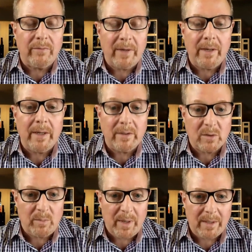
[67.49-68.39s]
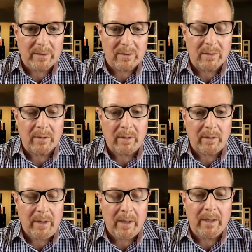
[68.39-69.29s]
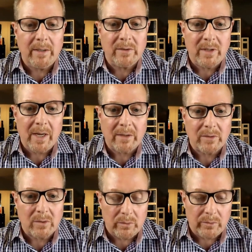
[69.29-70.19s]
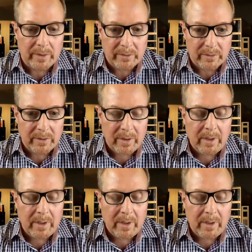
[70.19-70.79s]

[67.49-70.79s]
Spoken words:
vending space, candy, snacks, cold drinks,